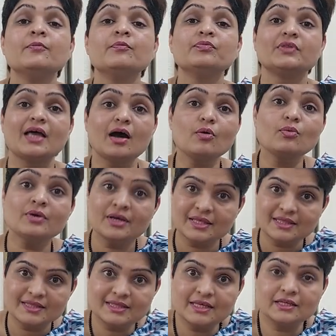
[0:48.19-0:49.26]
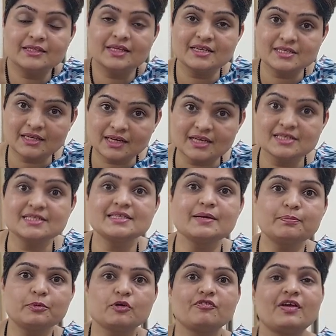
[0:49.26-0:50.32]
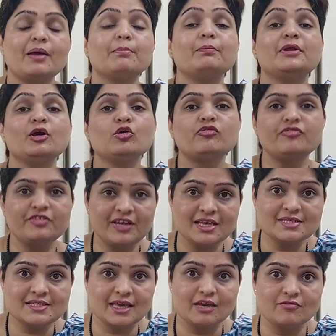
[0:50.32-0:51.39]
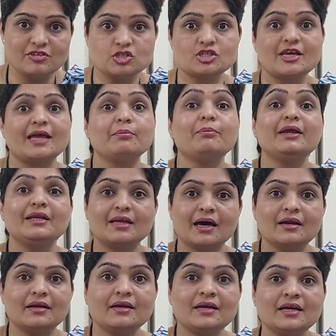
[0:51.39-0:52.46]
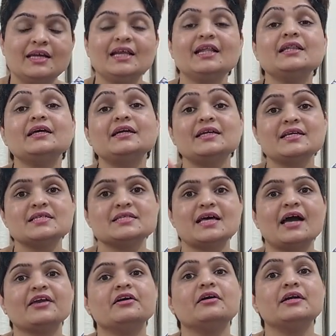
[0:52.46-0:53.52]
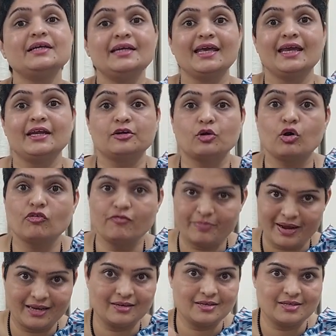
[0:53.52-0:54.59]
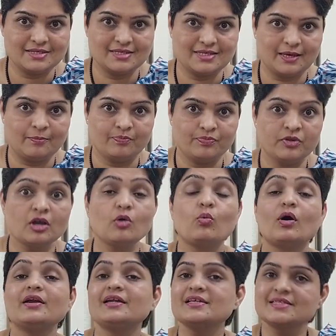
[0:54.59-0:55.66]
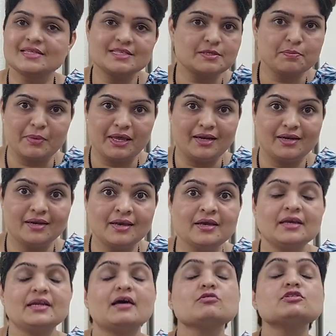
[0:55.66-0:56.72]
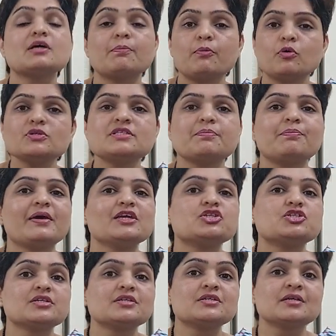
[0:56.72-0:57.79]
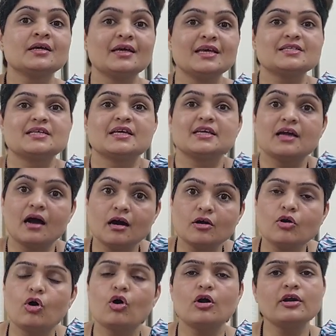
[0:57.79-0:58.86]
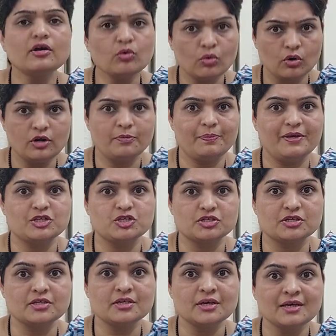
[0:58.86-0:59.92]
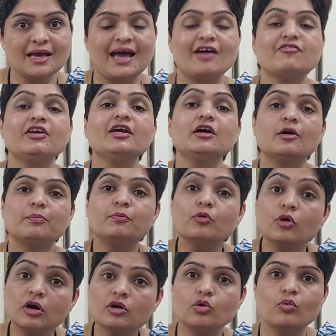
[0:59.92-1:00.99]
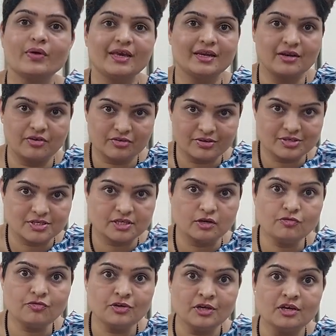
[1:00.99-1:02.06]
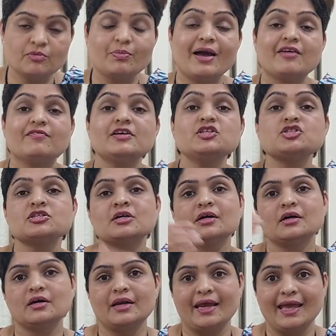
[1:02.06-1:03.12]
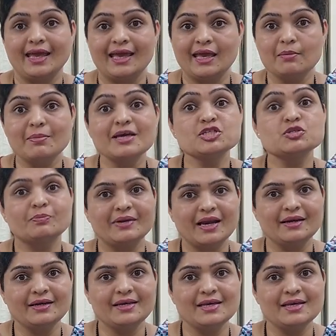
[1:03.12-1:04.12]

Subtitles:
Now, there is a concept of embryo freezing which can be done till the desired date of pregnancy. What does this mean? Now, suppose a patient is a young or an old patient having a poor ovarian reserve by which her AMH blood